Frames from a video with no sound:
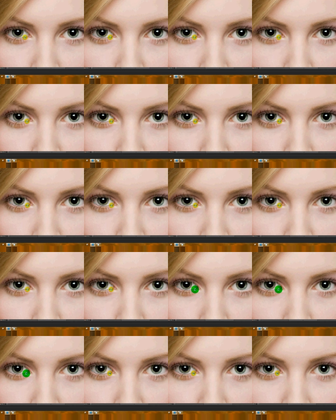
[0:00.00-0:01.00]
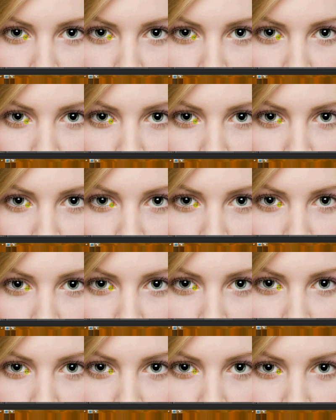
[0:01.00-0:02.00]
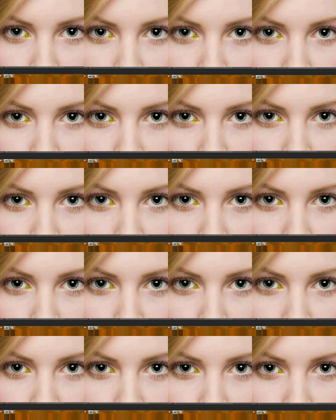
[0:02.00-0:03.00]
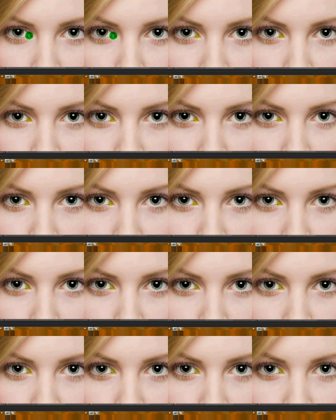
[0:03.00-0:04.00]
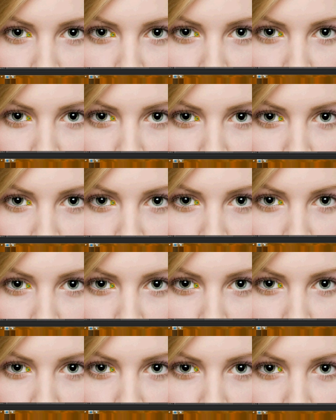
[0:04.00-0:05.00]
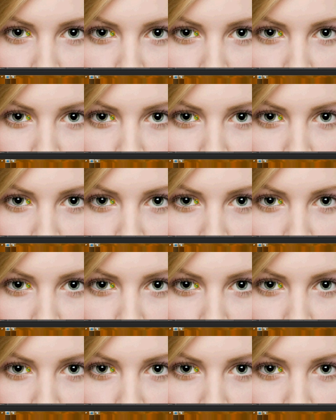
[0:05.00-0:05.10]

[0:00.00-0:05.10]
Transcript: (silence)